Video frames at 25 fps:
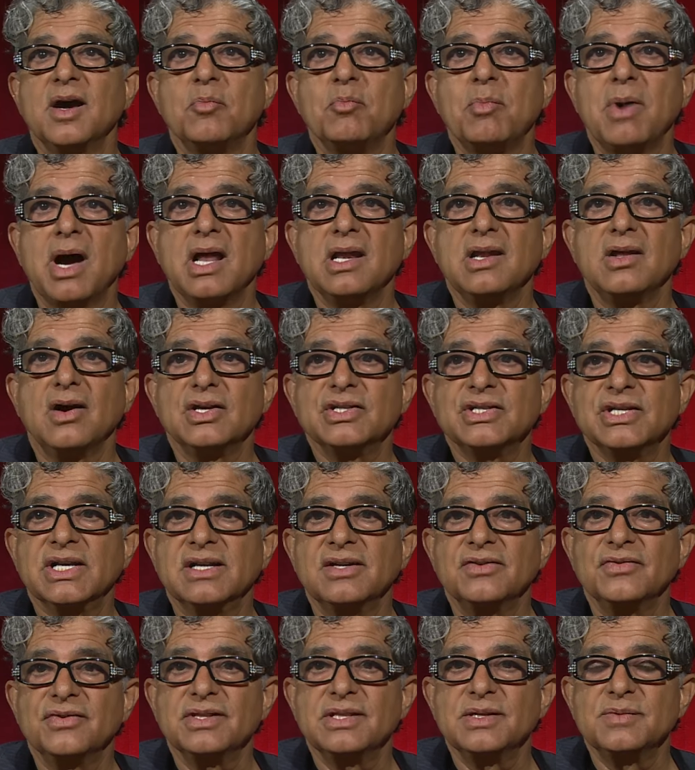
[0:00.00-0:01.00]
our
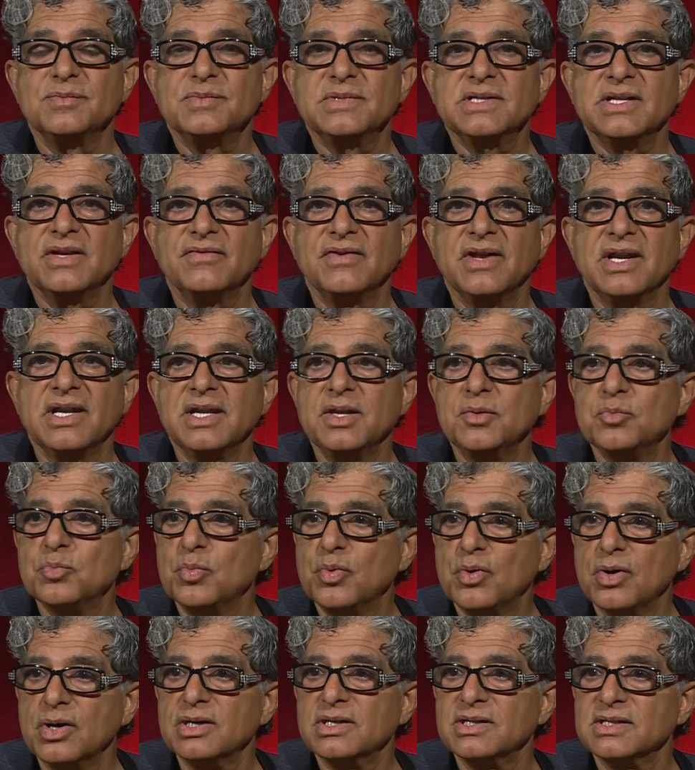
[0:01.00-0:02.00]
biological rhythms are very
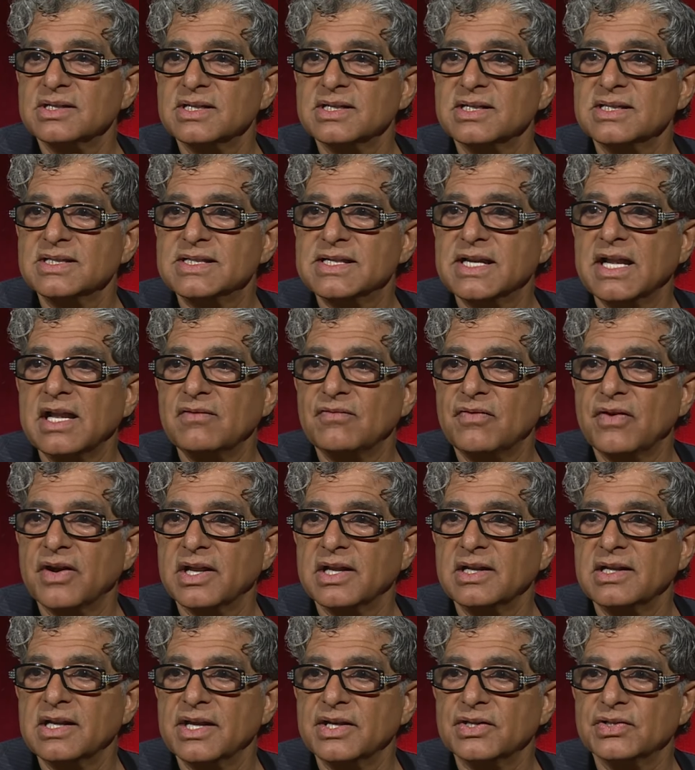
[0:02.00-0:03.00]
important in self
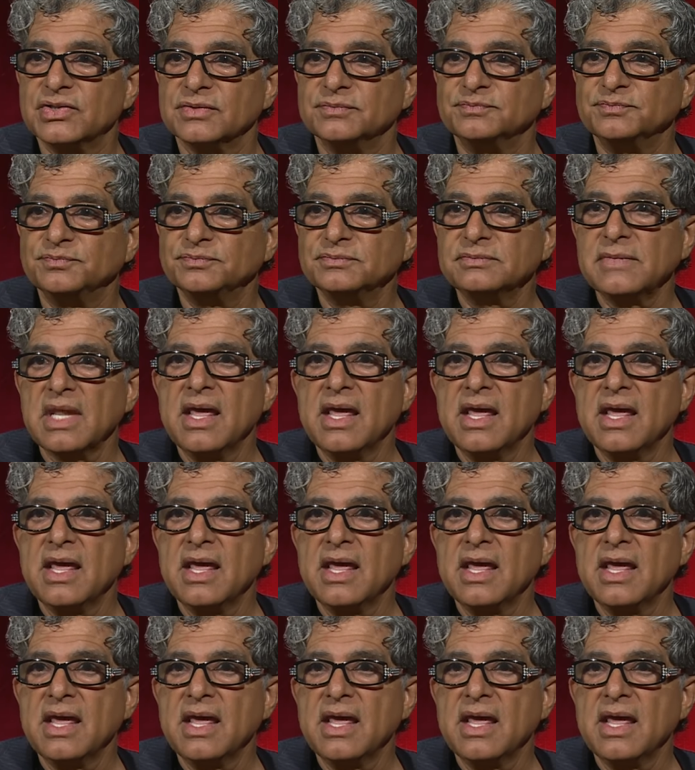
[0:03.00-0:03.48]
regulation.